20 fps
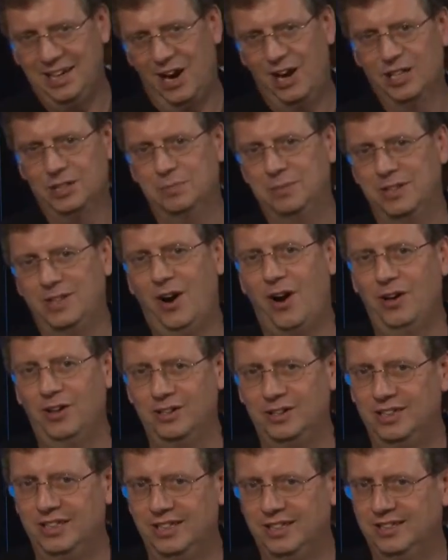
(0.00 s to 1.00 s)

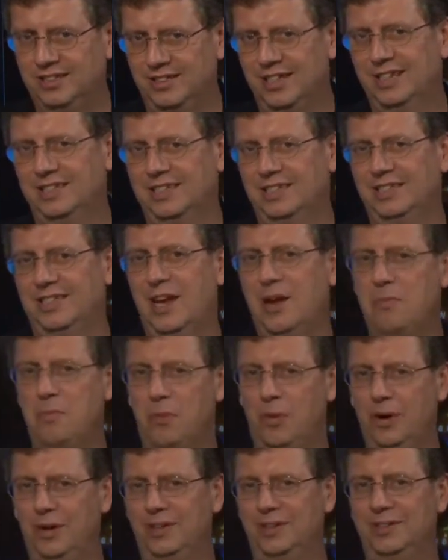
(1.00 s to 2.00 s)
cosmetology. It's not the same
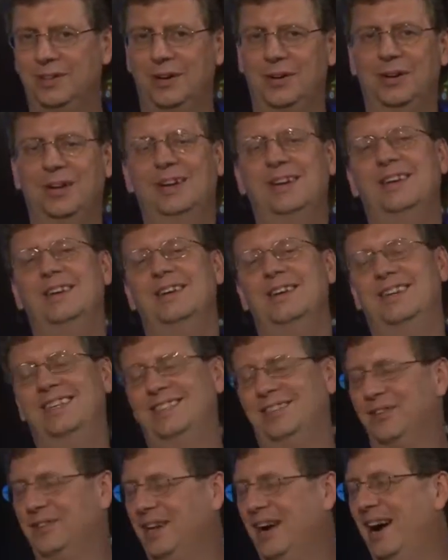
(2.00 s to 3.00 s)
word. So no,
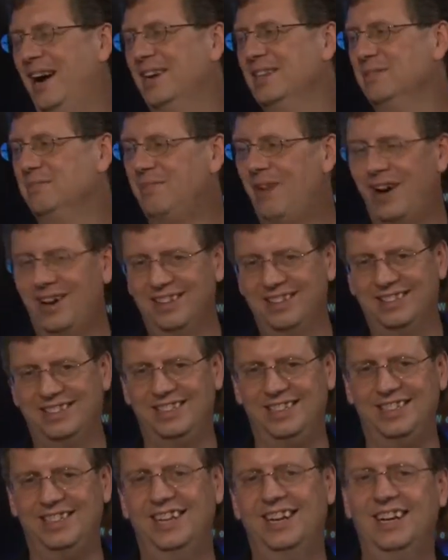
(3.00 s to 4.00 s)
that's so right.
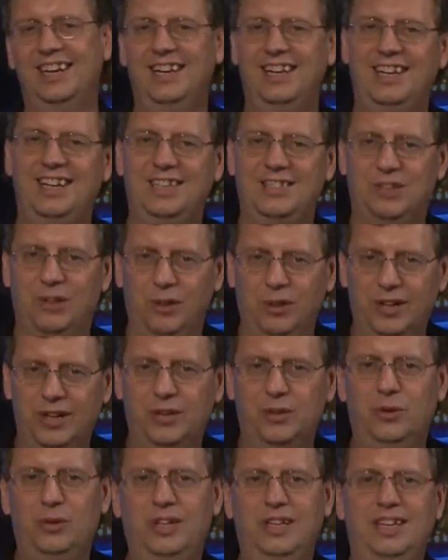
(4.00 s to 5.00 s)
Cosmology no. is
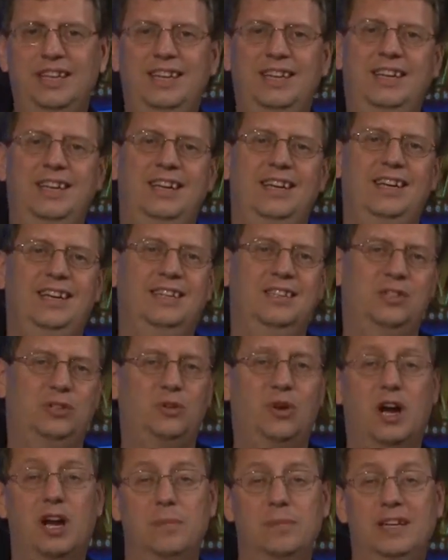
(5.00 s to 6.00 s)
literally in
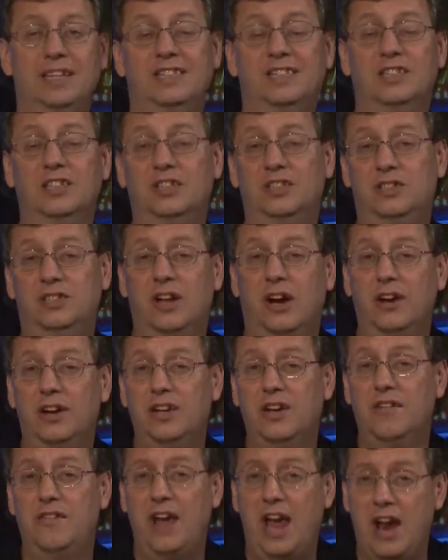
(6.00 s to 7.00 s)
astronomy. It's the study
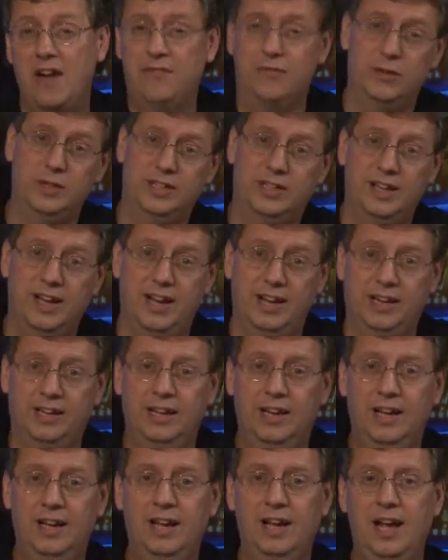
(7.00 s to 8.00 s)
of everything.
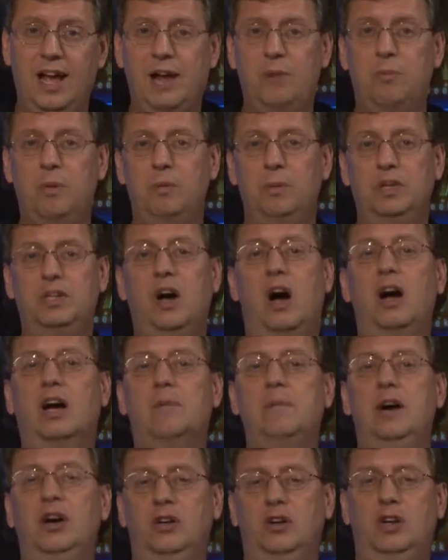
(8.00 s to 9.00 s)
And when we talk
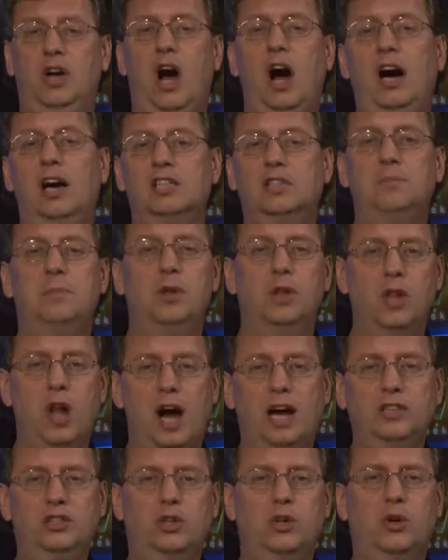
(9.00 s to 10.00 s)
about
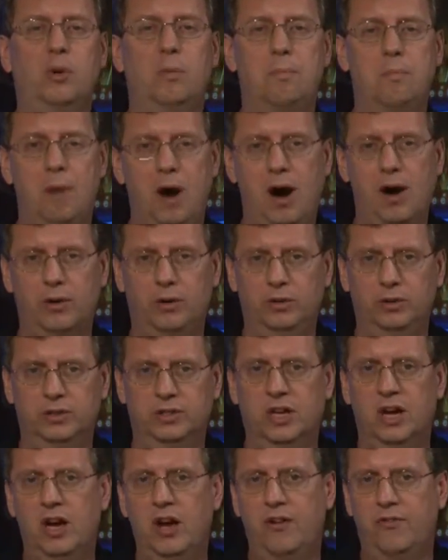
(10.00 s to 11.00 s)
cosmological models
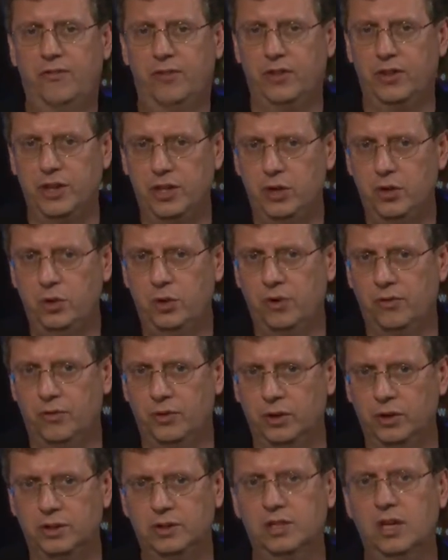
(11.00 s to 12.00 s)
for the
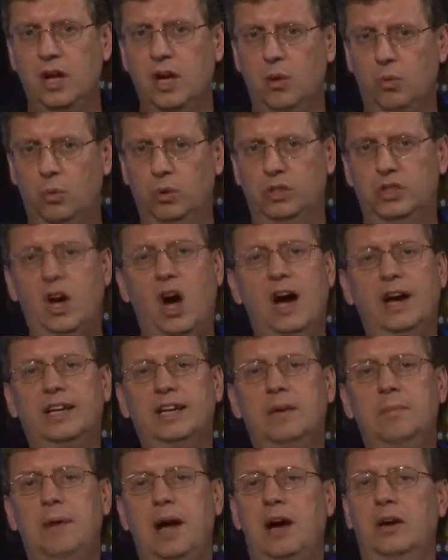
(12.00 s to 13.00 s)
universe, we're talking
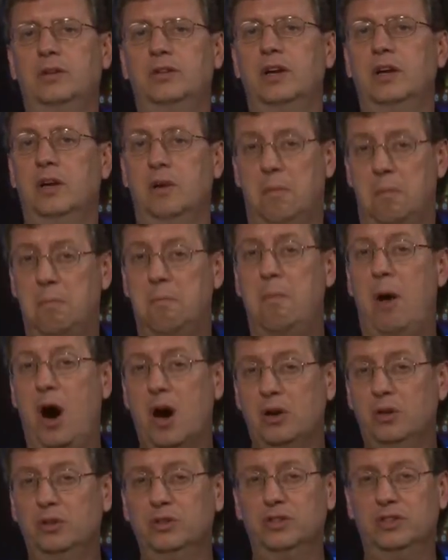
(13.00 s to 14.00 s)
about
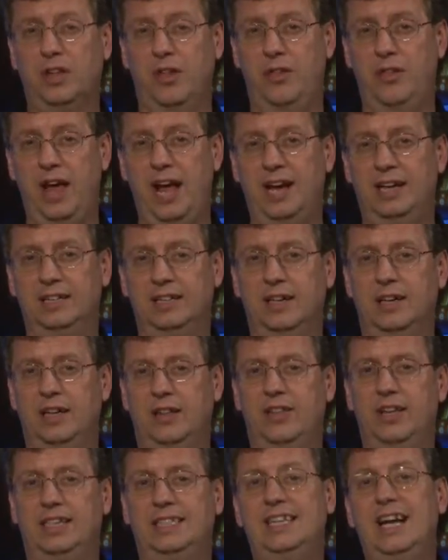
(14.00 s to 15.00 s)
models that
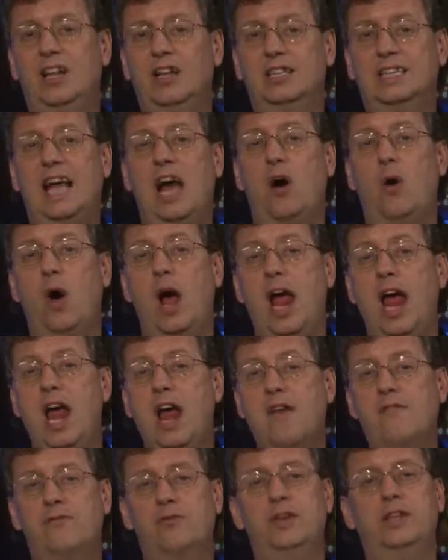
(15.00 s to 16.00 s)
that tell us how
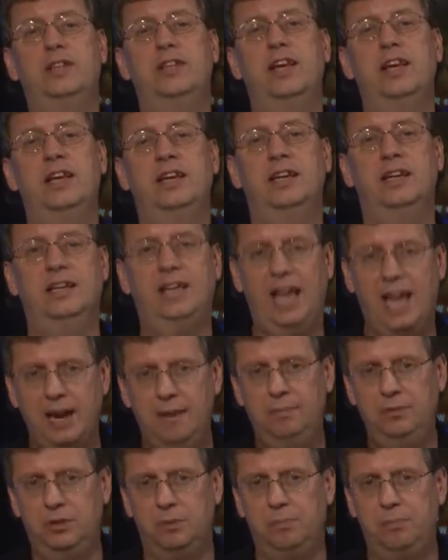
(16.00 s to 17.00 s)
everything
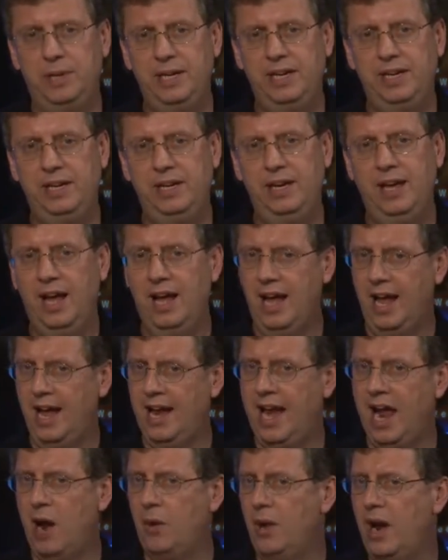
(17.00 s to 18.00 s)
came to be and
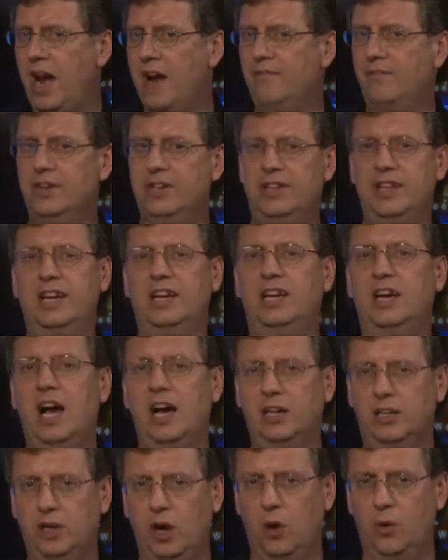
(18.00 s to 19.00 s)
how everything
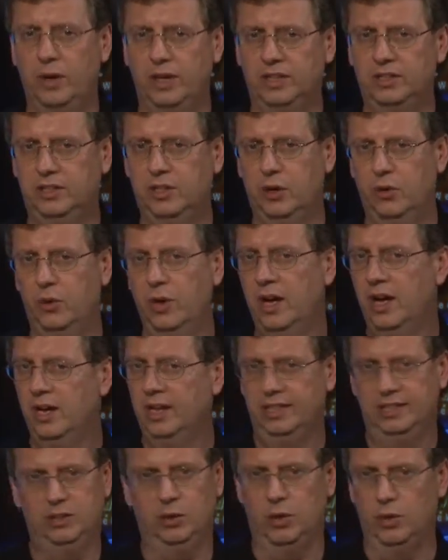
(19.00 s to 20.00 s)
got going. So
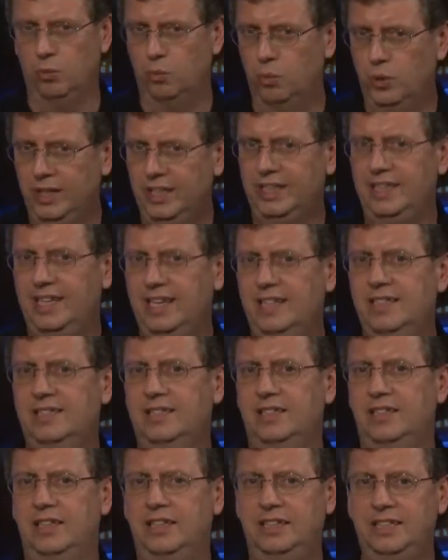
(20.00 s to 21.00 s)
so it really is
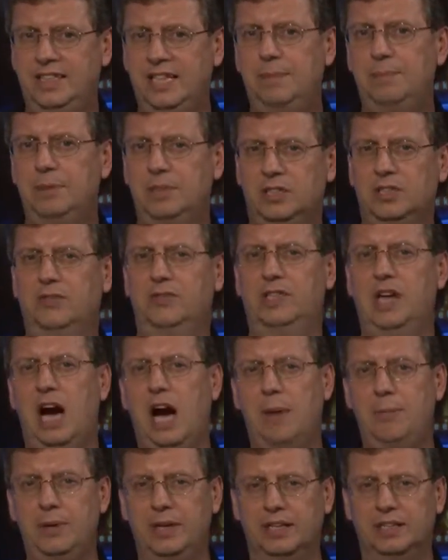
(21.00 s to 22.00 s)
the deepest of
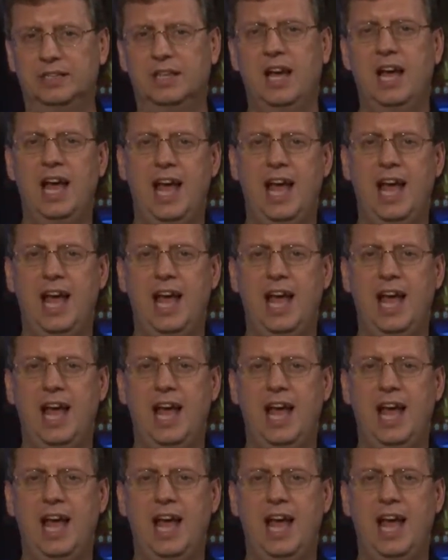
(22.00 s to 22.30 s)
topics.